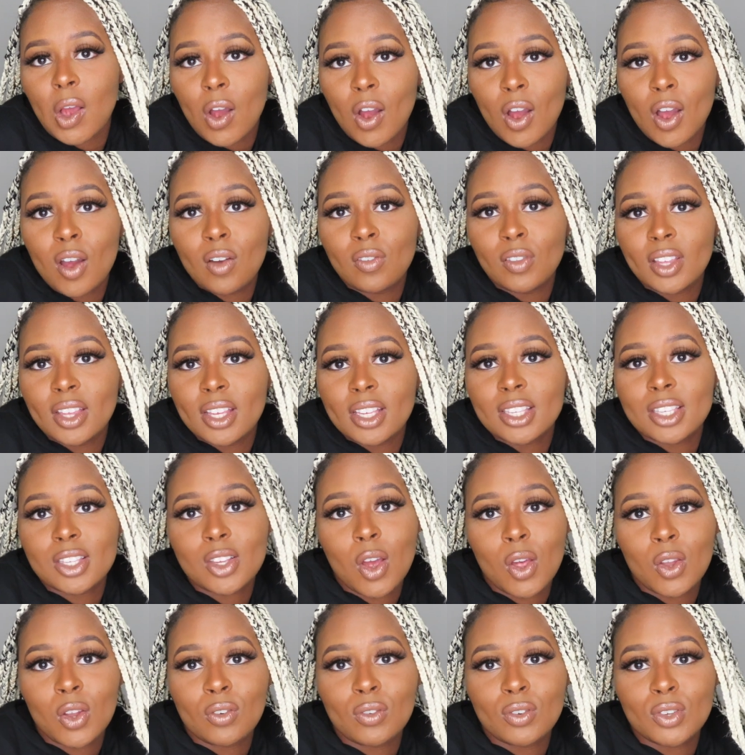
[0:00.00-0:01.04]
hopefully this is
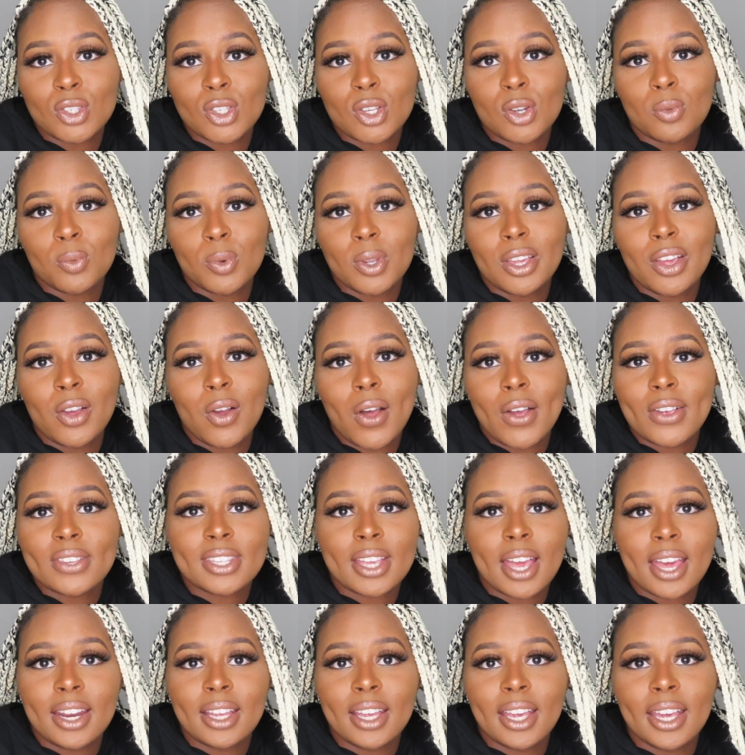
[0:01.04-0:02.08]
all over soon. We can go
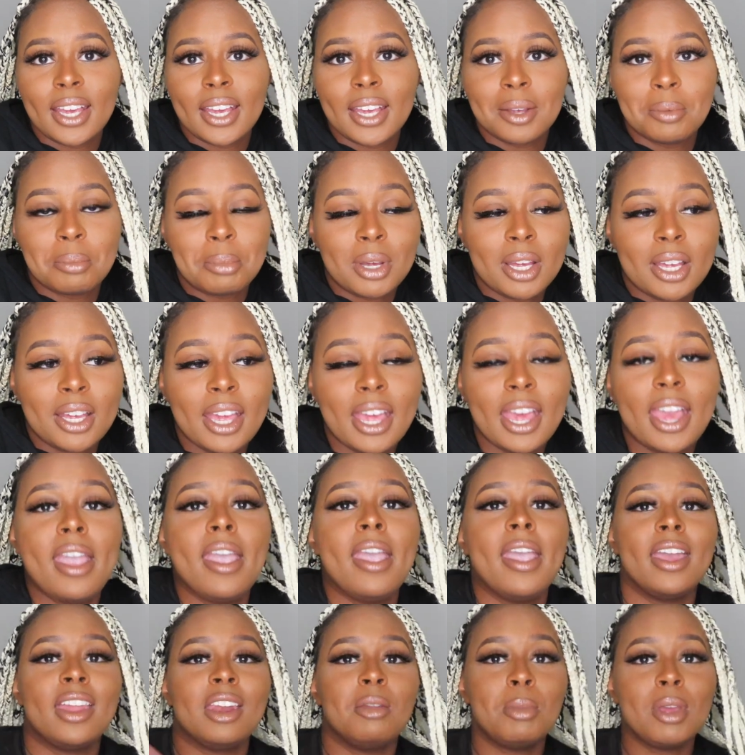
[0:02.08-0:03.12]
outside again. But
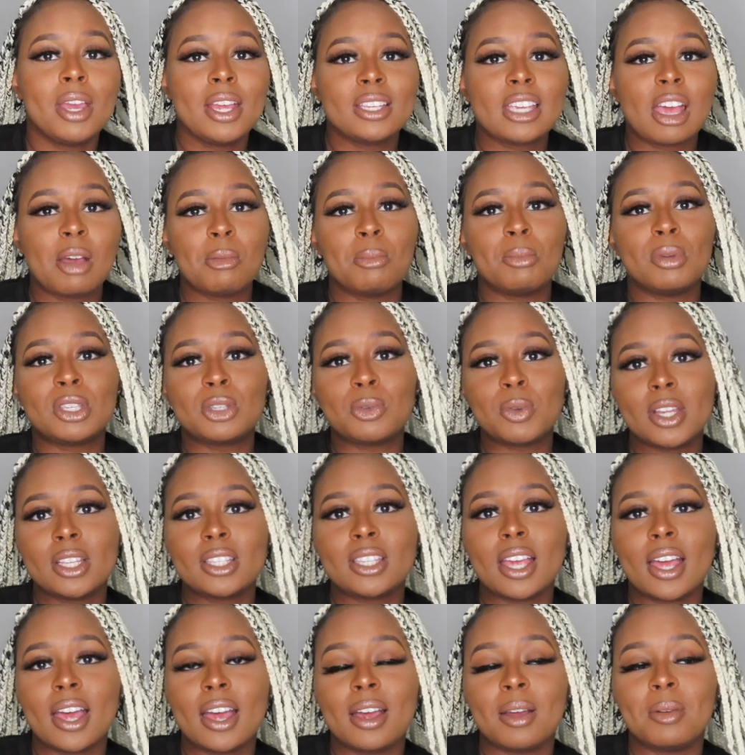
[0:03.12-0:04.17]
in the meantime, in between
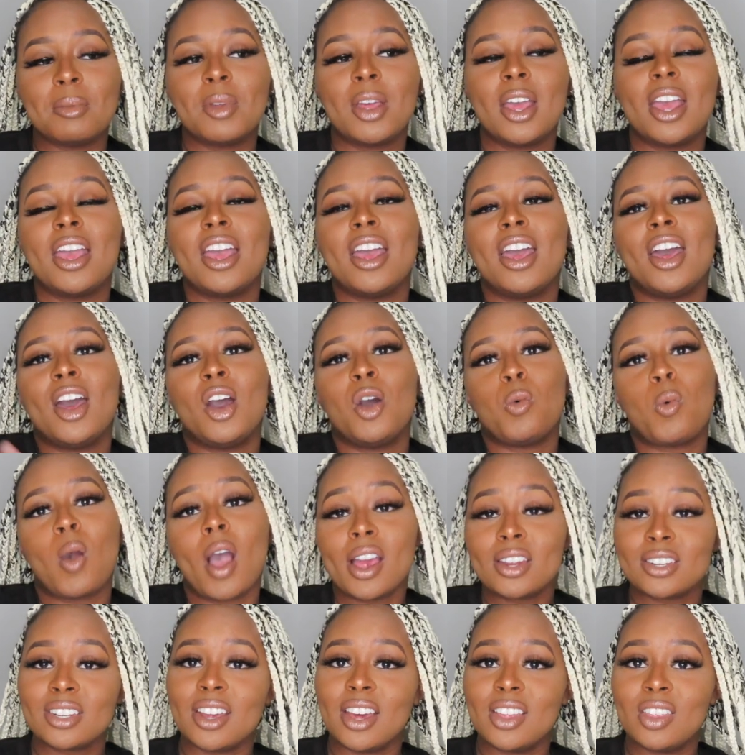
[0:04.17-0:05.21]
time, watch the